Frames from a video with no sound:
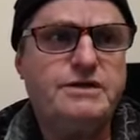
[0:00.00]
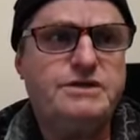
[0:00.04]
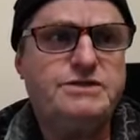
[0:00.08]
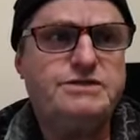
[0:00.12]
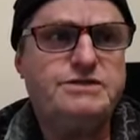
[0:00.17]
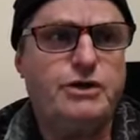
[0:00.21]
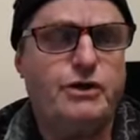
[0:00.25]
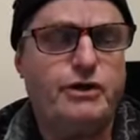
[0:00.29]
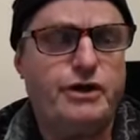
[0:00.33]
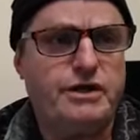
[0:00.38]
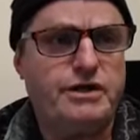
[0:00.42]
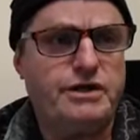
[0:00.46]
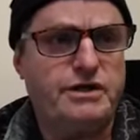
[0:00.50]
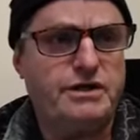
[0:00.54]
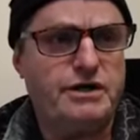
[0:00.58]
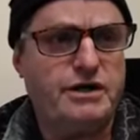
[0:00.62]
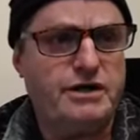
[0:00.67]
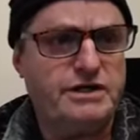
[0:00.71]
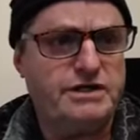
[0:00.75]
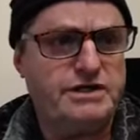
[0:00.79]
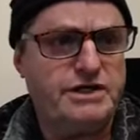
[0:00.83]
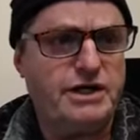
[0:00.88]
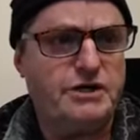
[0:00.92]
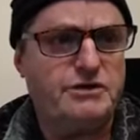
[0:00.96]
So I,
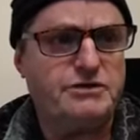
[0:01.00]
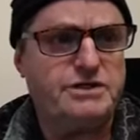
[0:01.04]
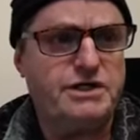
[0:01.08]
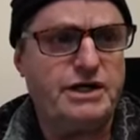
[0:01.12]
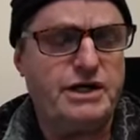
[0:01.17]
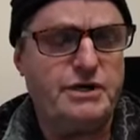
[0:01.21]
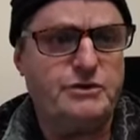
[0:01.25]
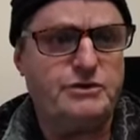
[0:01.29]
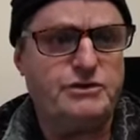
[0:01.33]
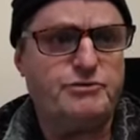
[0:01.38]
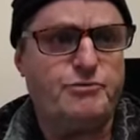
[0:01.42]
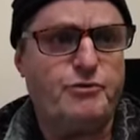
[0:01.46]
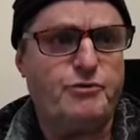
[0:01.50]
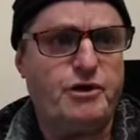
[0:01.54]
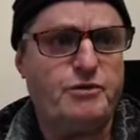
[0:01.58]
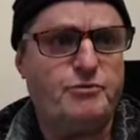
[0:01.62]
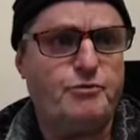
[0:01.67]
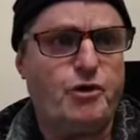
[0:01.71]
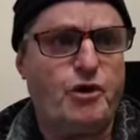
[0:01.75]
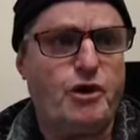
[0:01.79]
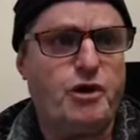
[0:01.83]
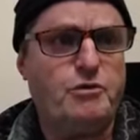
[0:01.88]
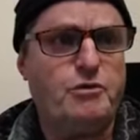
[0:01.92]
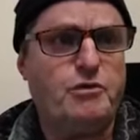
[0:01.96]
I knelt there with my
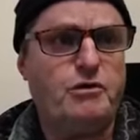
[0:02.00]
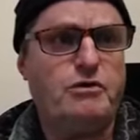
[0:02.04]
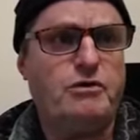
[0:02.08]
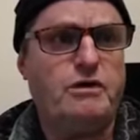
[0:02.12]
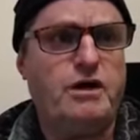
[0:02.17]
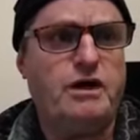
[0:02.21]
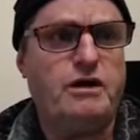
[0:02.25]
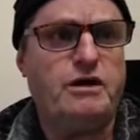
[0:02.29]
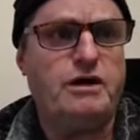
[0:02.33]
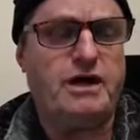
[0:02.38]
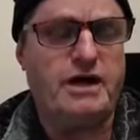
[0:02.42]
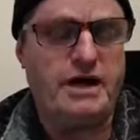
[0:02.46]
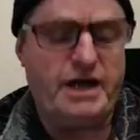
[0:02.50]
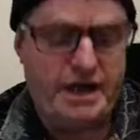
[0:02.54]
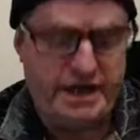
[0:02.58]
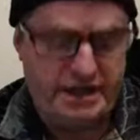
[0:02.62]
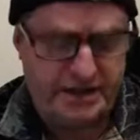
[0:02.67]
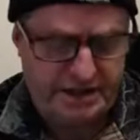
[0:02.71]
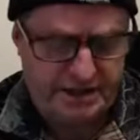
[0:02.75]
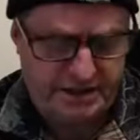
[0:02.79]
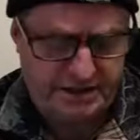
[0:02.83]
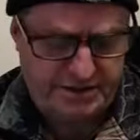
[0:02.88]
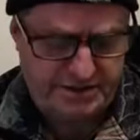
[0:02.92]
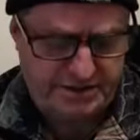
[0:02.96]
Bible
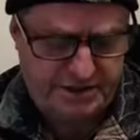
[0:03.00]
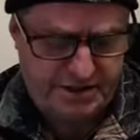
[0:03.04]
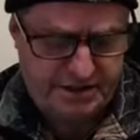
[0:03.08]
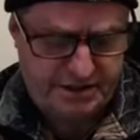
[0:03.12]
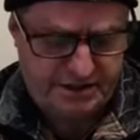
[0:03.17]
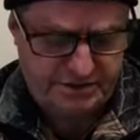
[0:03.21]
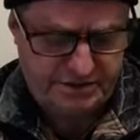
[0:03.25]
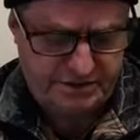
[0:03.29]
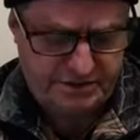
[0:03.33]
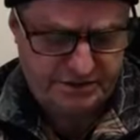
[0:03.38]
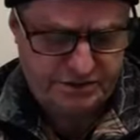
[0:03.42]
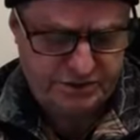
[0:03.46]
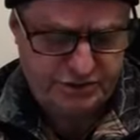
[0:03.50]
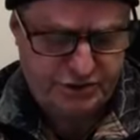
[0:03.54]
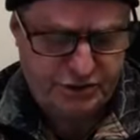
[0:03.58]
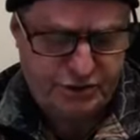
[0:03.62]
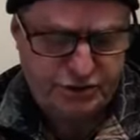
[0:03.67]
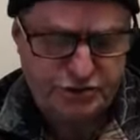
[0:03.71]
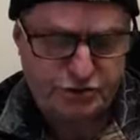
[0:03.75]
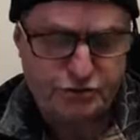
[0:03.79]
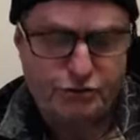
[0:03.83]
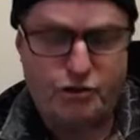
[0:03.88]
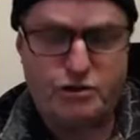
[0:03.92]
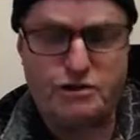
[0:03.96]
and it says
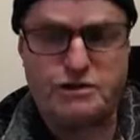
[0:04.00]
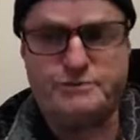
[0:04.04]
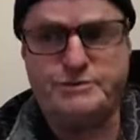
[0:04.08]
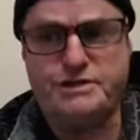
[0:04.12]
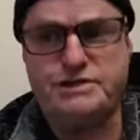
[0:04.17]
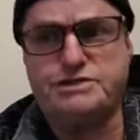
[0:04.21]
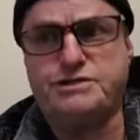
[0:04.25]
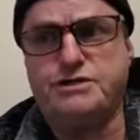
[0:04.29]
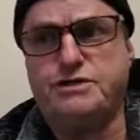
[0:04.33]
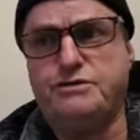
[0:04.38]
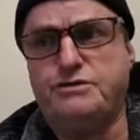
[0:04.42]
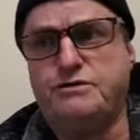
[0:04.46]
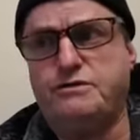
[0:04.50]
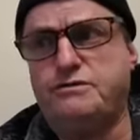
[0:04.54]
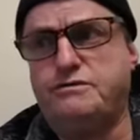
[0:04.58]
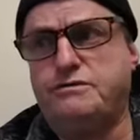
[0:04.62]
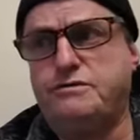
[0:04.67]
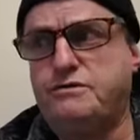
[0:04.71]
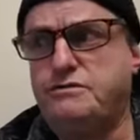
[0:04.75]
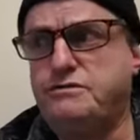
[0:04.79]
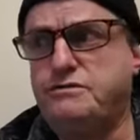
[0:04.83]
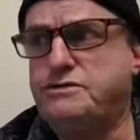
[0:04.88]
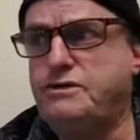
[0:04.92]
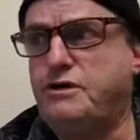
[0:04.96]
Deuteronomy 2.
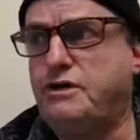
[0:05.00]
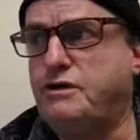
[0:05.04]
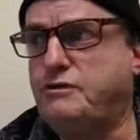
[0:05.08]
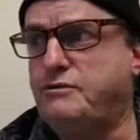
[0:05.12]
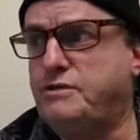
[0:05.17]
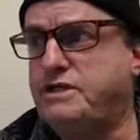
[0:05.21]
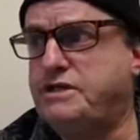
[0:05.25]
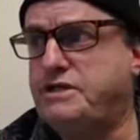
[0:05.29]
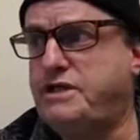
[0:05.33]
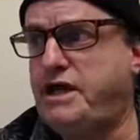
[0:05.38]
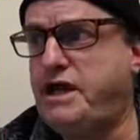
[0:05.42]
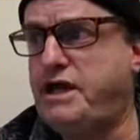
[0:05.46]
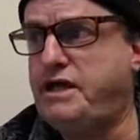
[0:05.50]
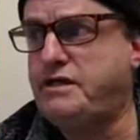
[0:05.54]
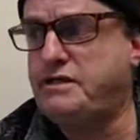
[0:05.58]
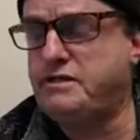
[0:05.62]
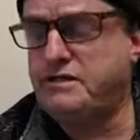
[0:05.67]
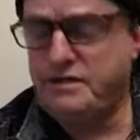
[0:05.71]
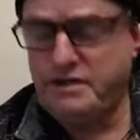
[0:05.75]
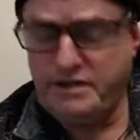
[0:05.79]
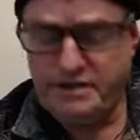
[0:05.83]
So I read that.